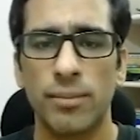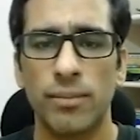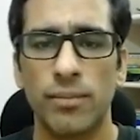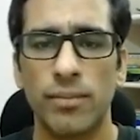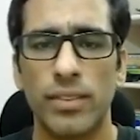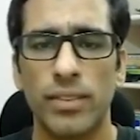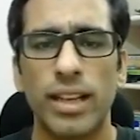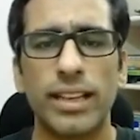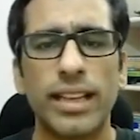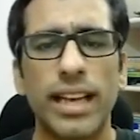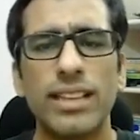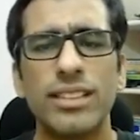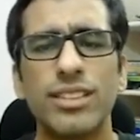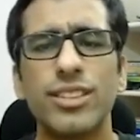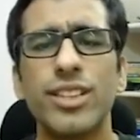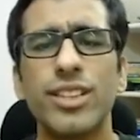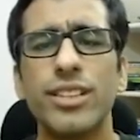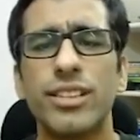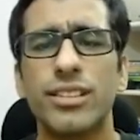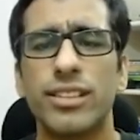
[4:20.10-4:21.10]
A carriage
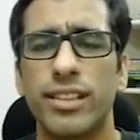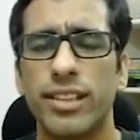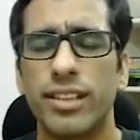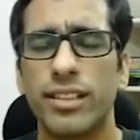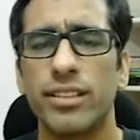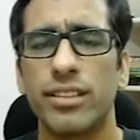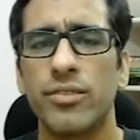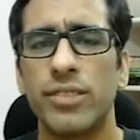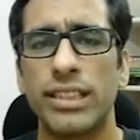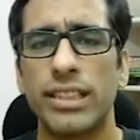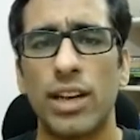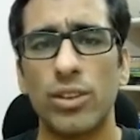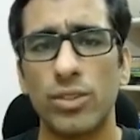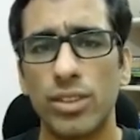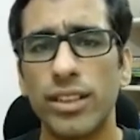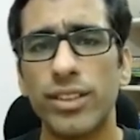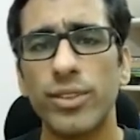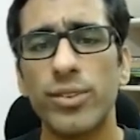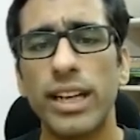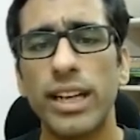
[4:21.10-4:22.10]
return without
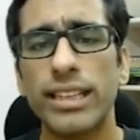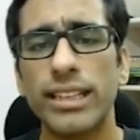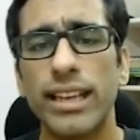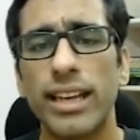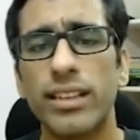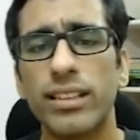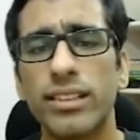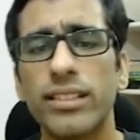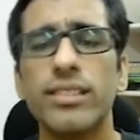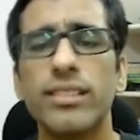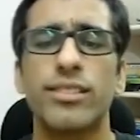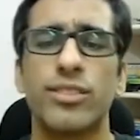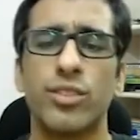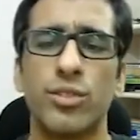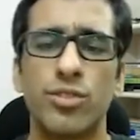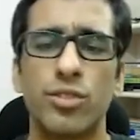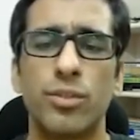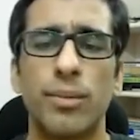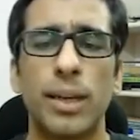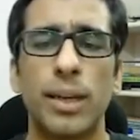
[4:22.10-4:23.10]
the new line character is
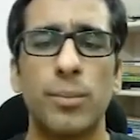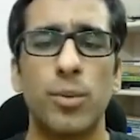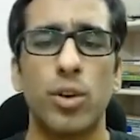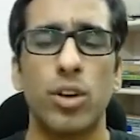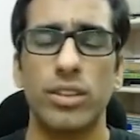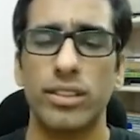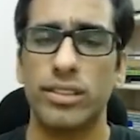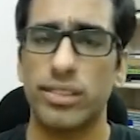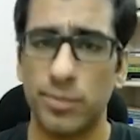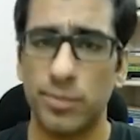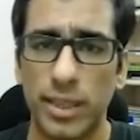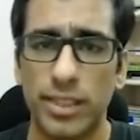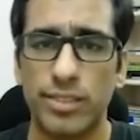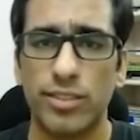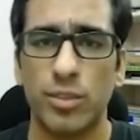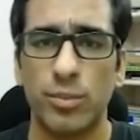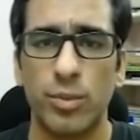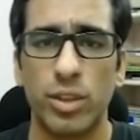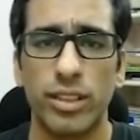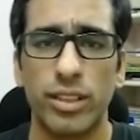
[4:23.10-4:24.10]
used to make progress bars
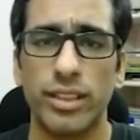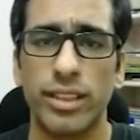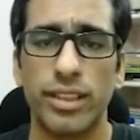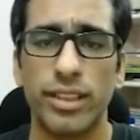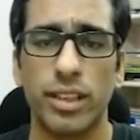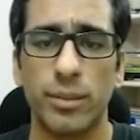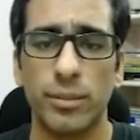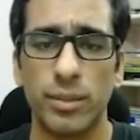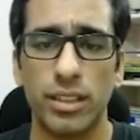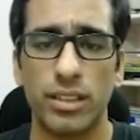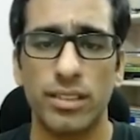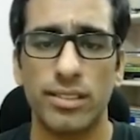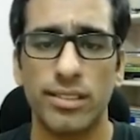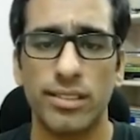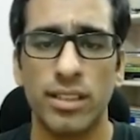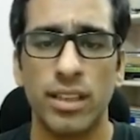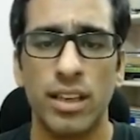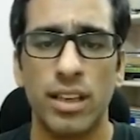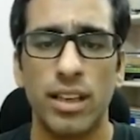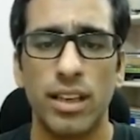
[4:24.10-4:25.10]
on modern terminals.
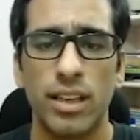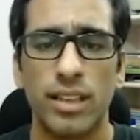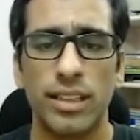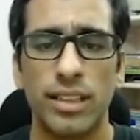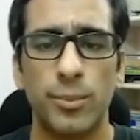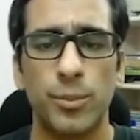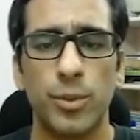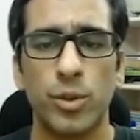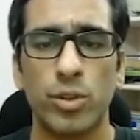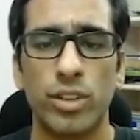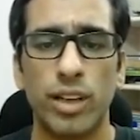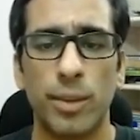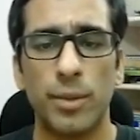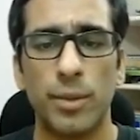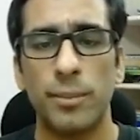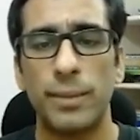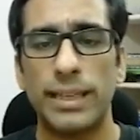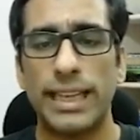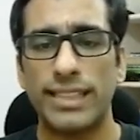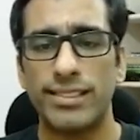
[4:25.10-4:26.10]
The program
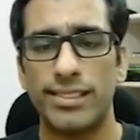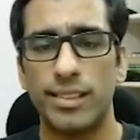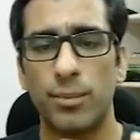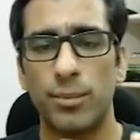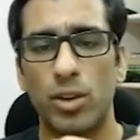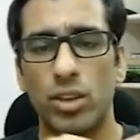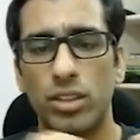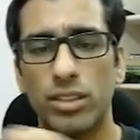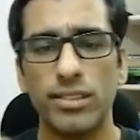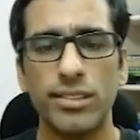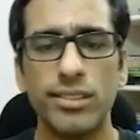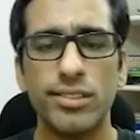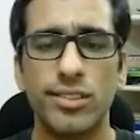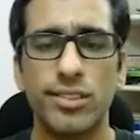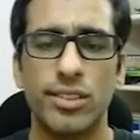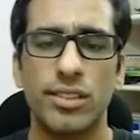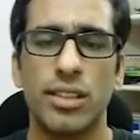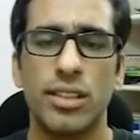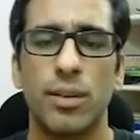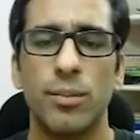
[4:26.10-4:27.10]
updates the
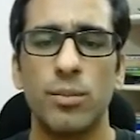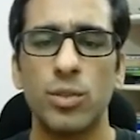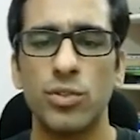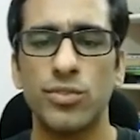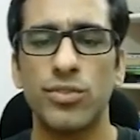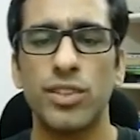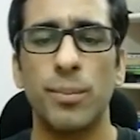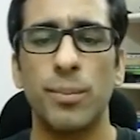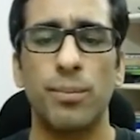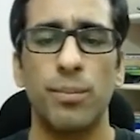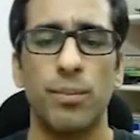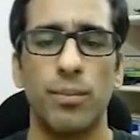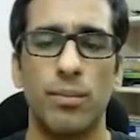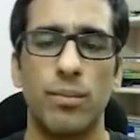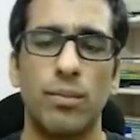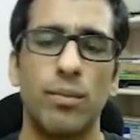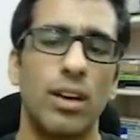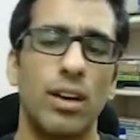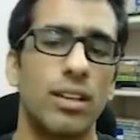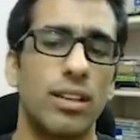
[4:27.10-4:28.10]
progress, moves the
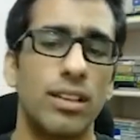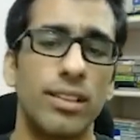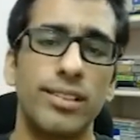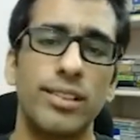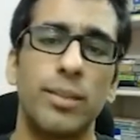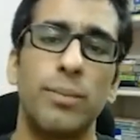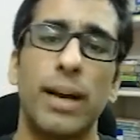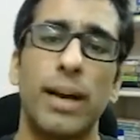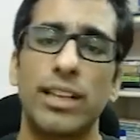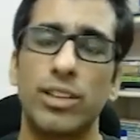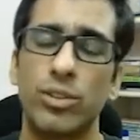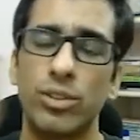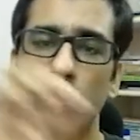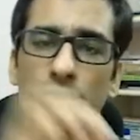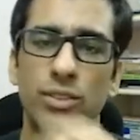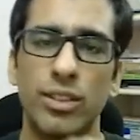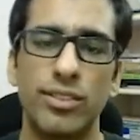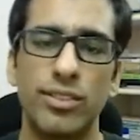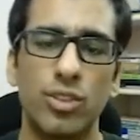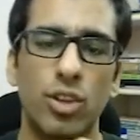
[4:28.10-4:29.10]
cursor back to the
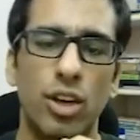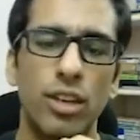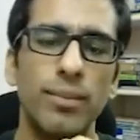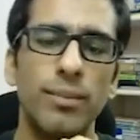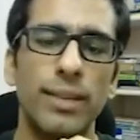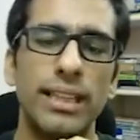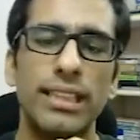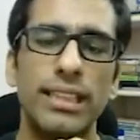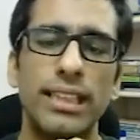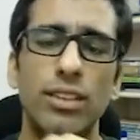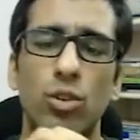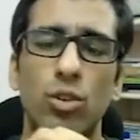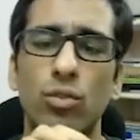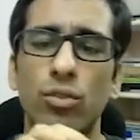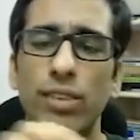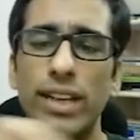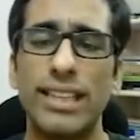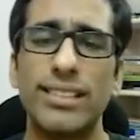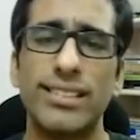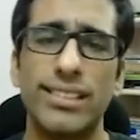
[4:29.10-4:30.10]
first column, and then
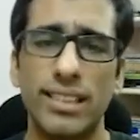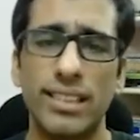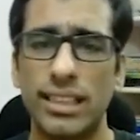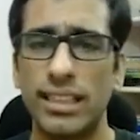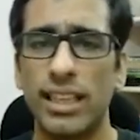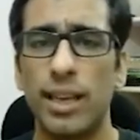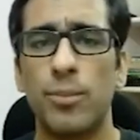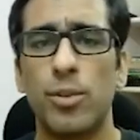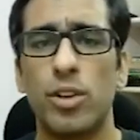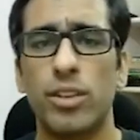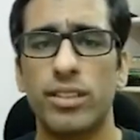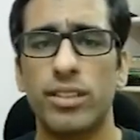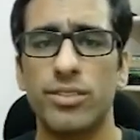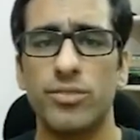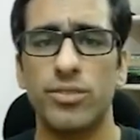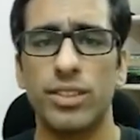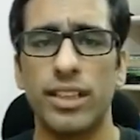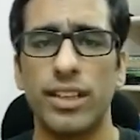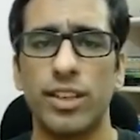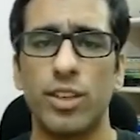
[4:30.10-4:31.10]
overwrites the earlier progress
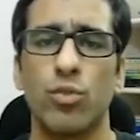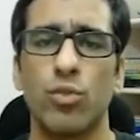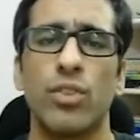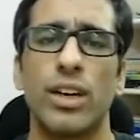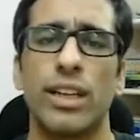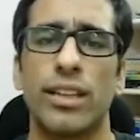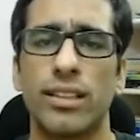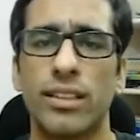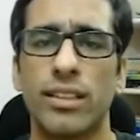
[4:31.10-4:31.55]
with the new one.